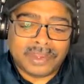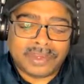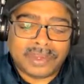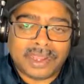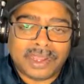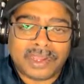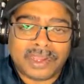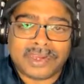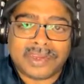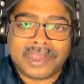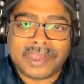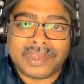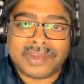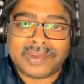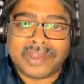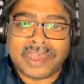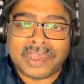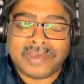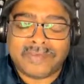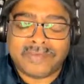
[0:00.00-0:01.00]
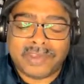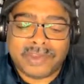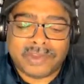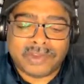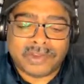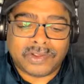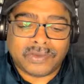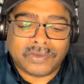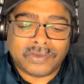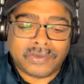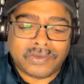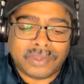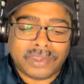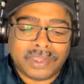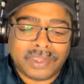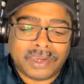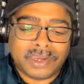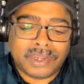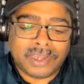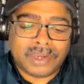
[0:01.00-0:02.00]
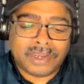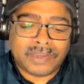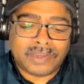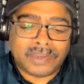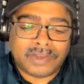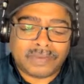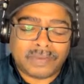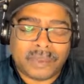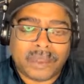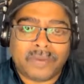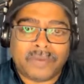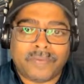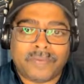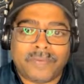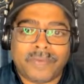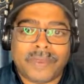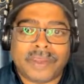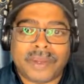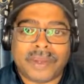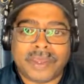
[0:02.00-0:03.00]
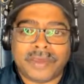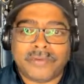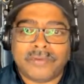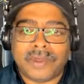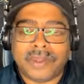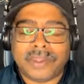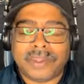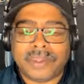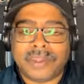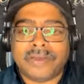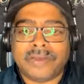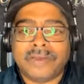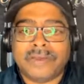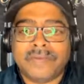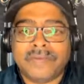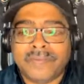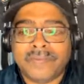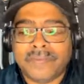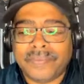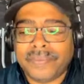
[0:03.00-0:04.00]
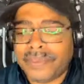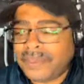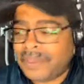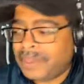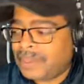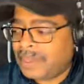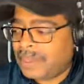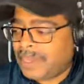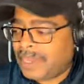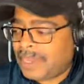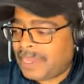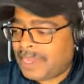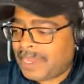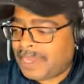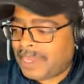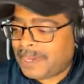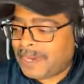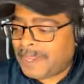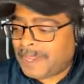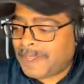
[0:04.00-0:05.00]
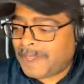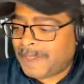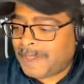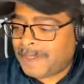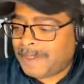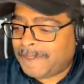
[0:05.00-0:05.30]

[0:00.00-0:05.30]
he's not tech savvy, so he needed some help, and I went there. And